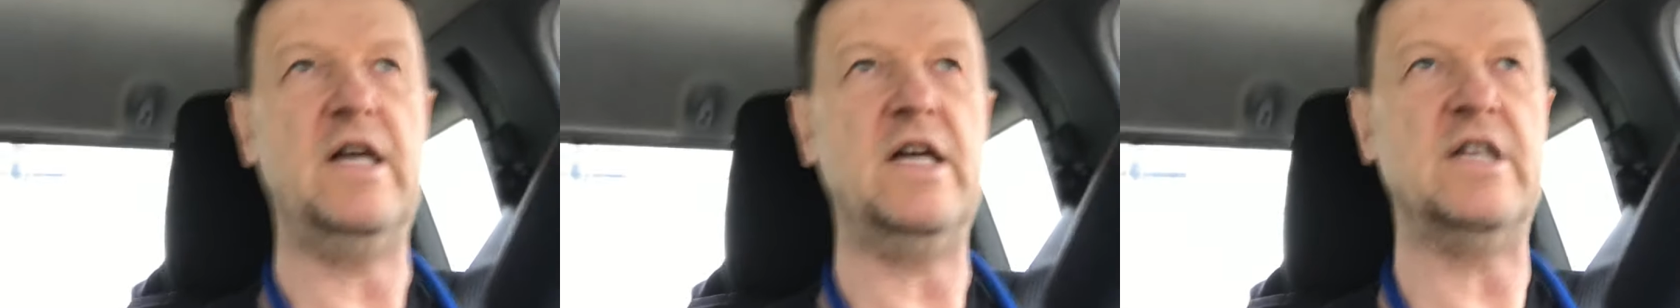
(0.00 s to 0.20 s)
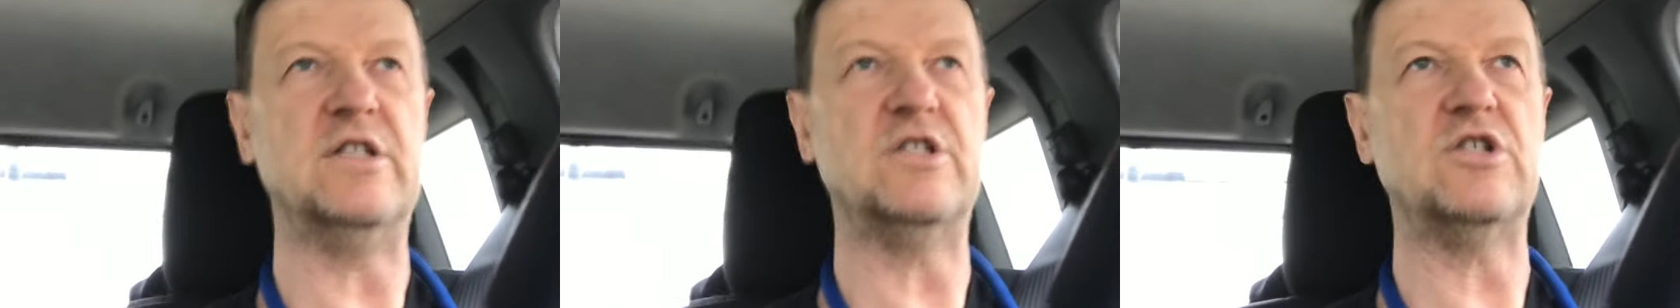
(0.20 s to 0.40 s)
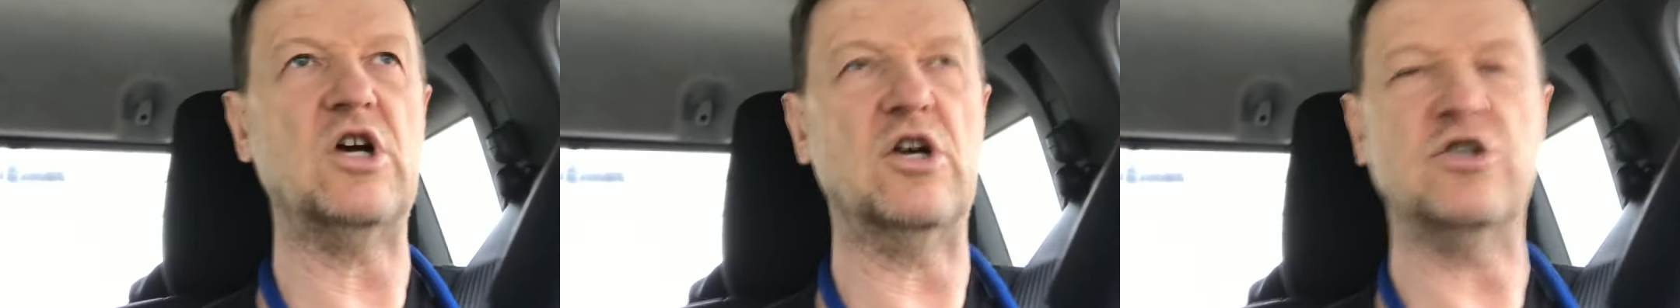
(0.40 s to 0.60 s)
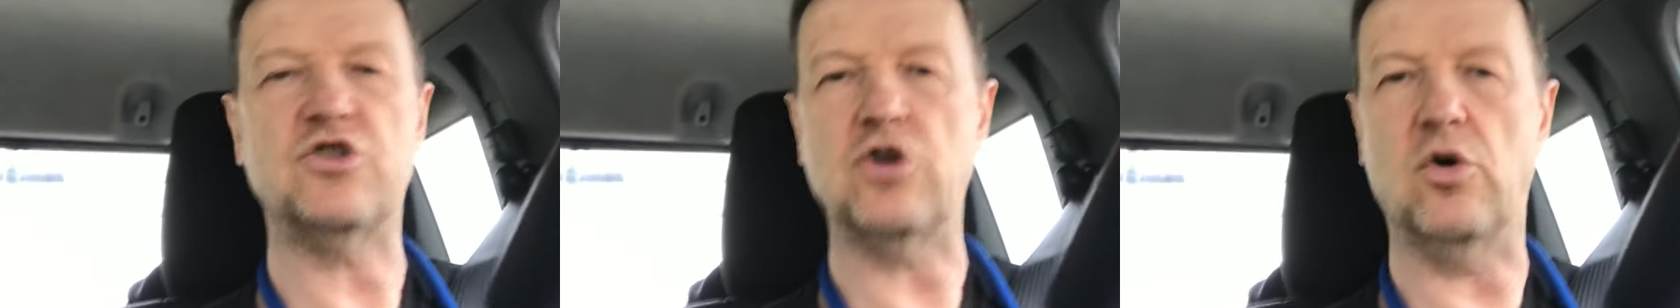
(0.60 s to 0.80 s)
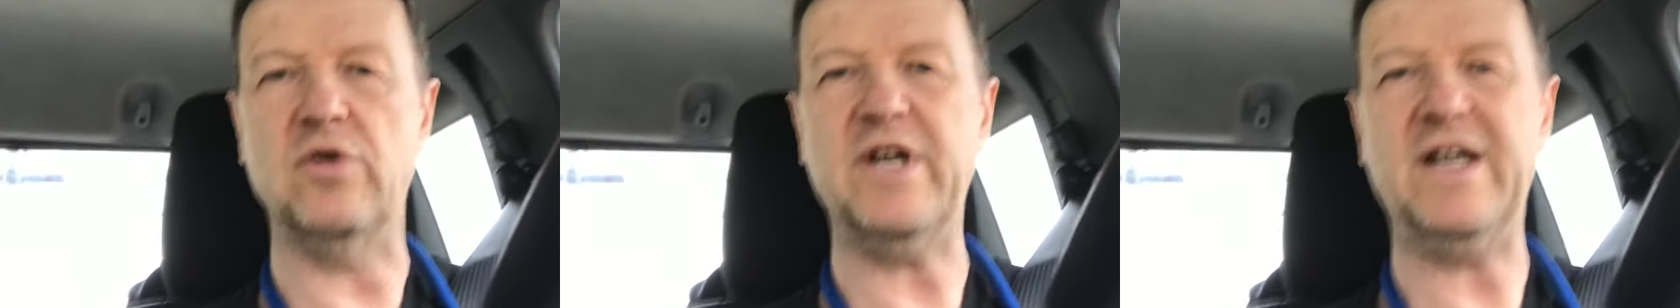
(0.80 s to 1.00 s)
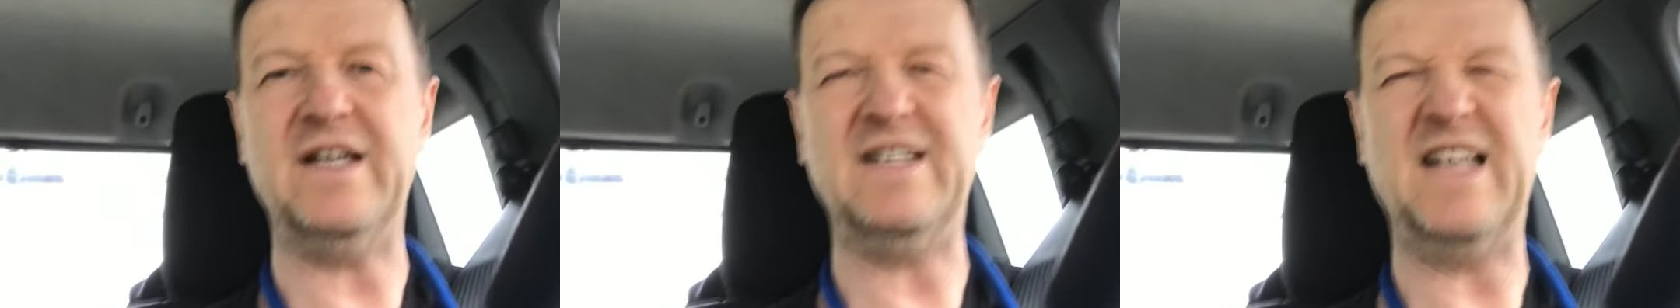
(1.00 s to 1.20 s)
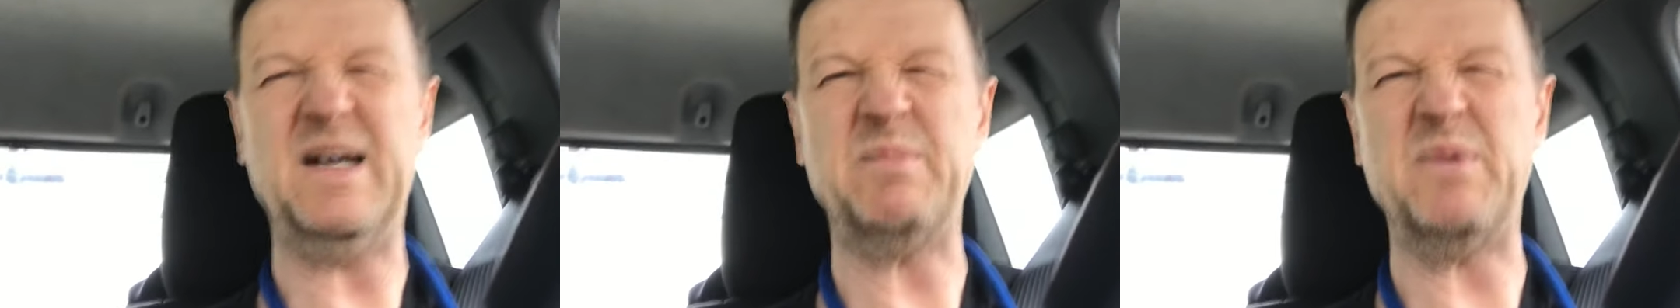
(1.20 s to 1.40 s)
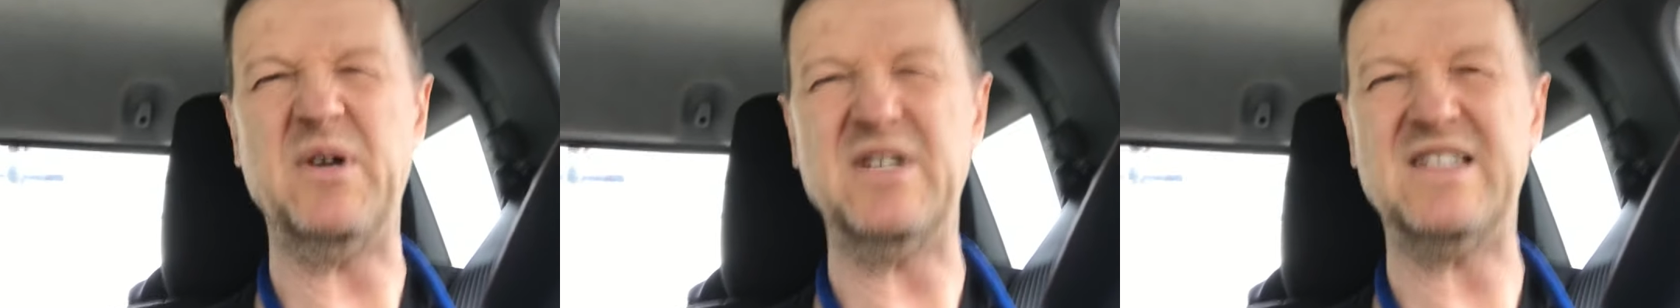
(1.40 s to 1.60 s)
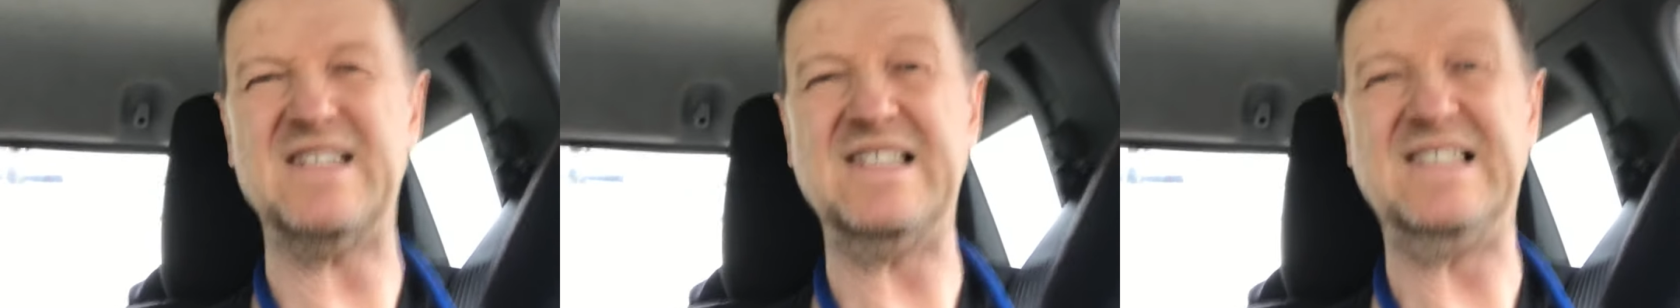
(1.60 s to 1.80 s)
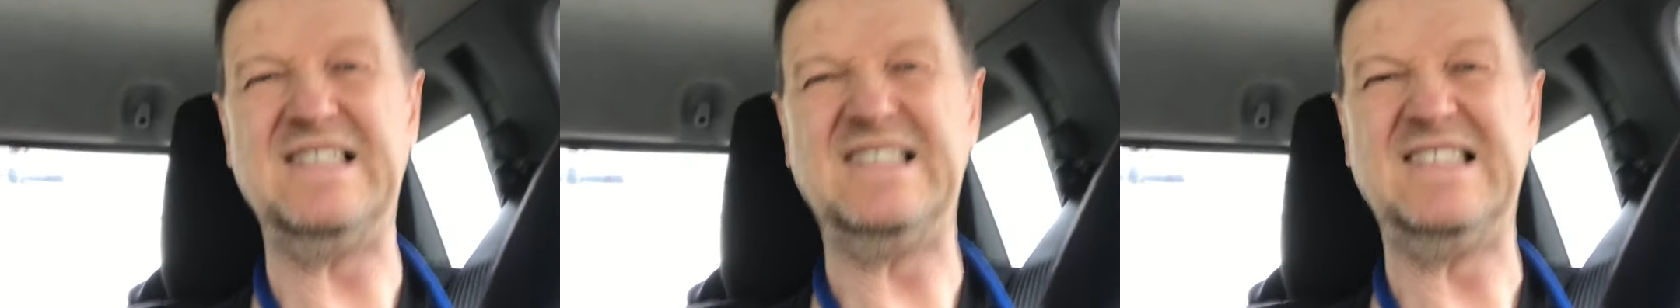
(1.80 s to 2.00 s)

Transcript: and start choking that person.